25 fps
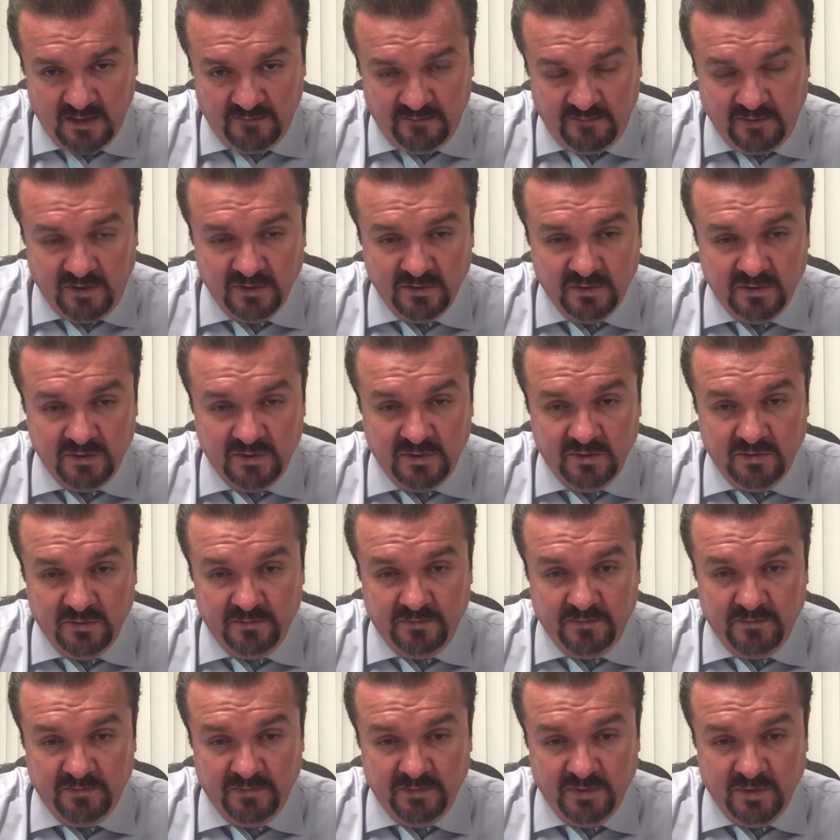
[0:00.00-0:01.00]
following the
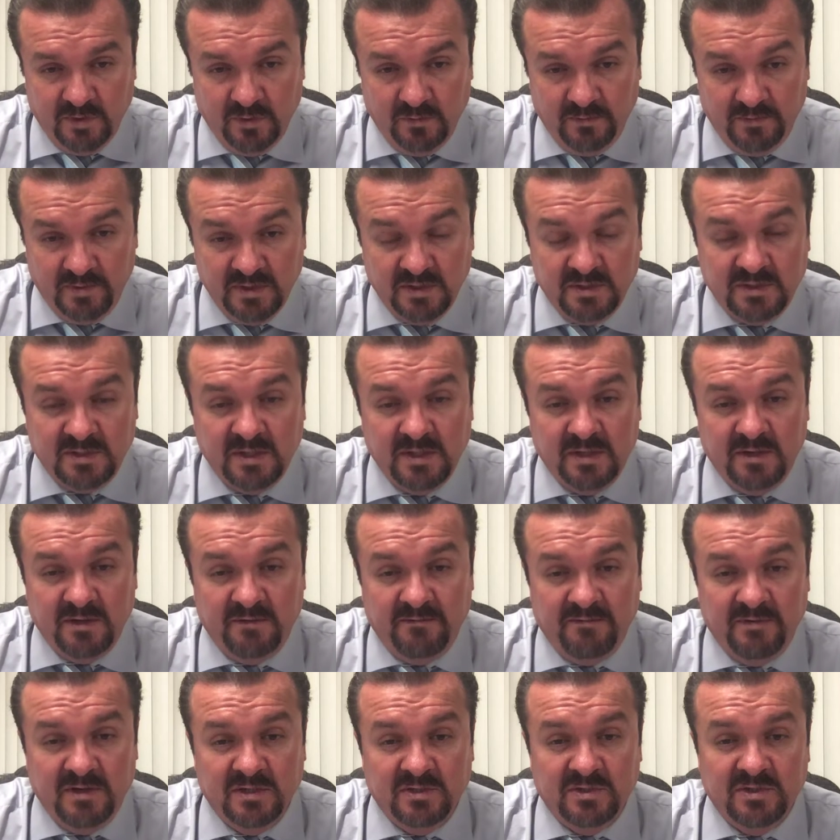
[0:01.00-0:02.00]
obesity
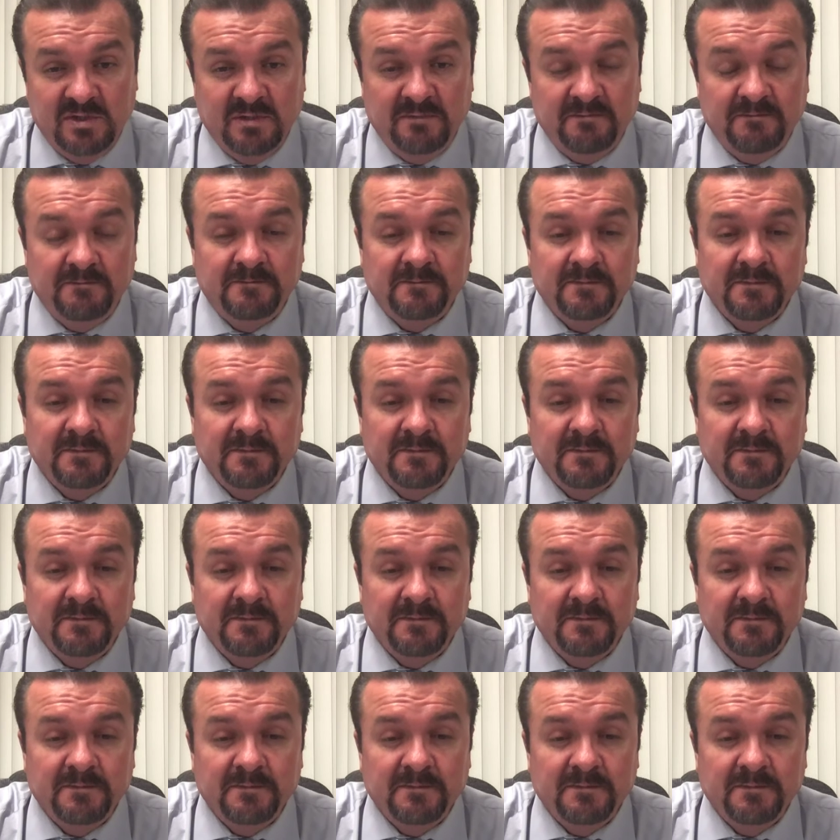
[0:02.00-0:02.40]
intervention.